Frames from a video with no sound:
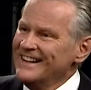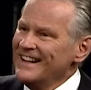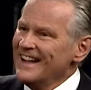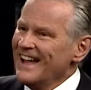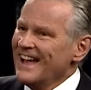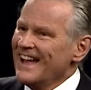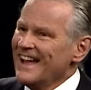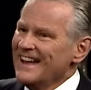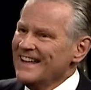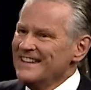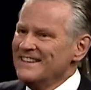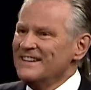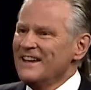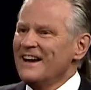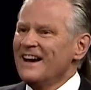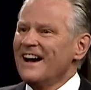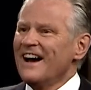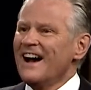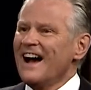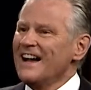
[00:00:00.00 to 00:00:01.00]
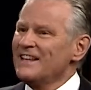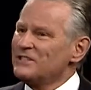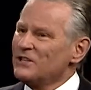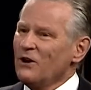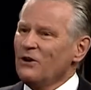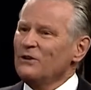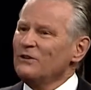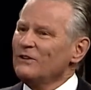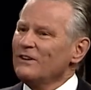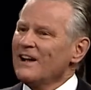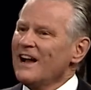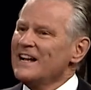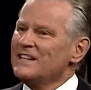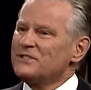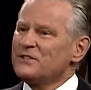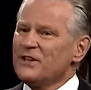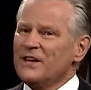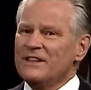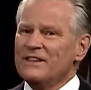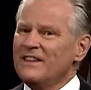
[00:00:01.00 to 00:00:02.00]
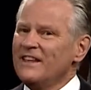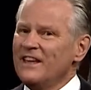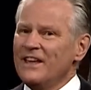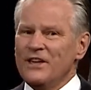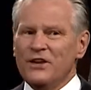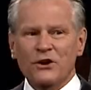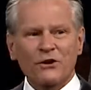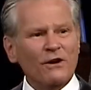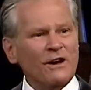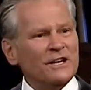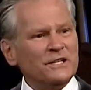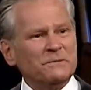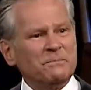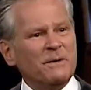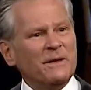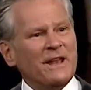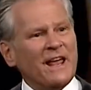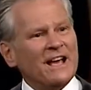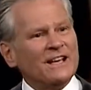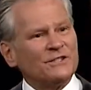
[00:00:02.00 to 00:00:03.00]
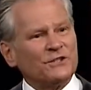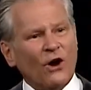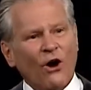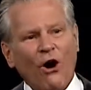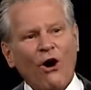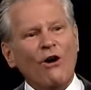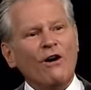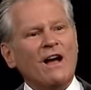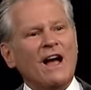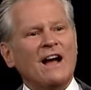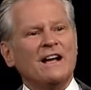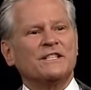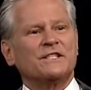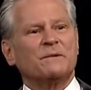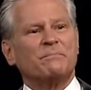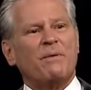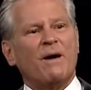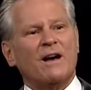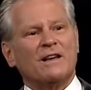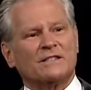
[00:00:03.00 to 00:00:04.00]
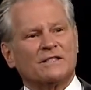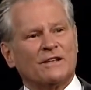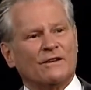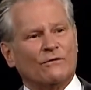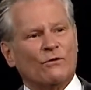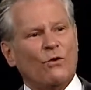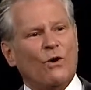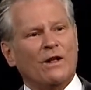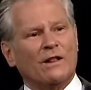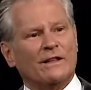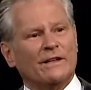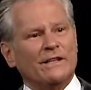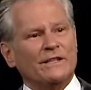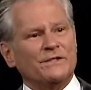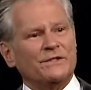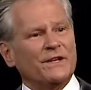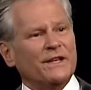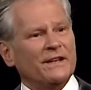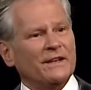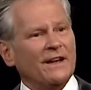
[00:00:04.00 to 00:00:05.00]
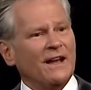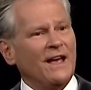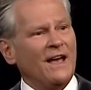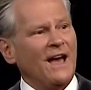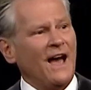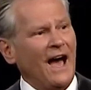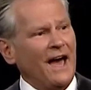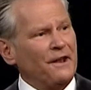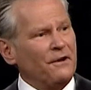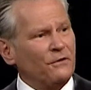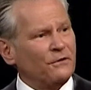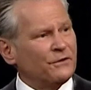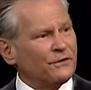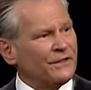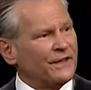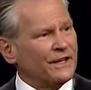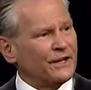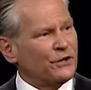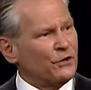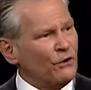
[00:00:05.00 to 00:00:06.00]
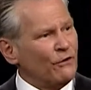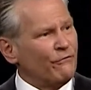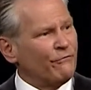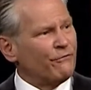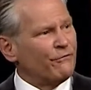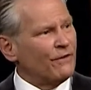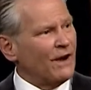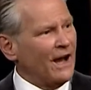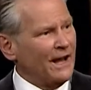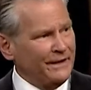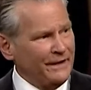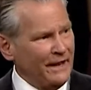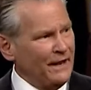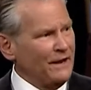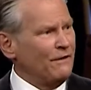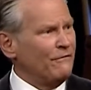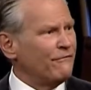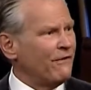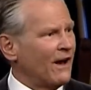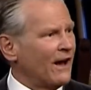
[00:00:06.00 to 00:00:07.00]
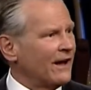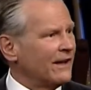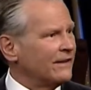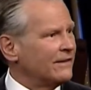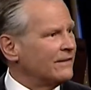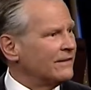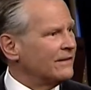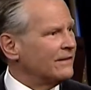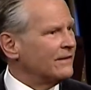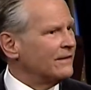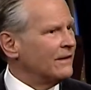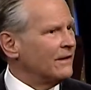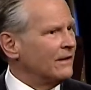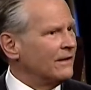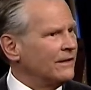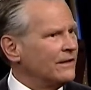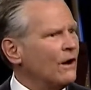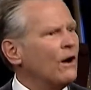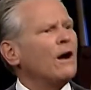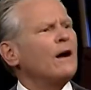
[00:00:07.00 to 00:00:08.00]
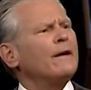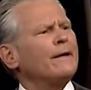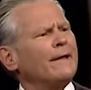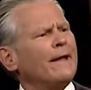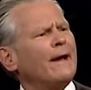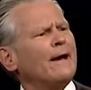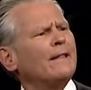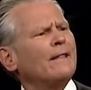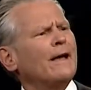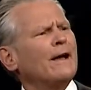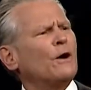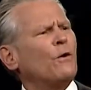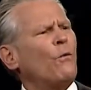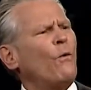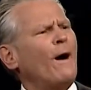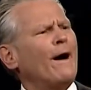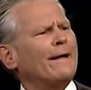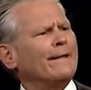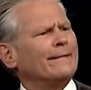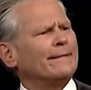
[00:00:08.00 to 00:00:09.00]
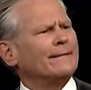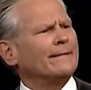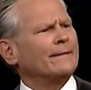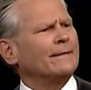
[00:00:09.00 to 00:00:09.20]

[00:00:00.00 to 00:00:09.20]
And uh, I told her, I said, your husband has all kinds of positive qualities that I don't think you've identified. Yeah, like what?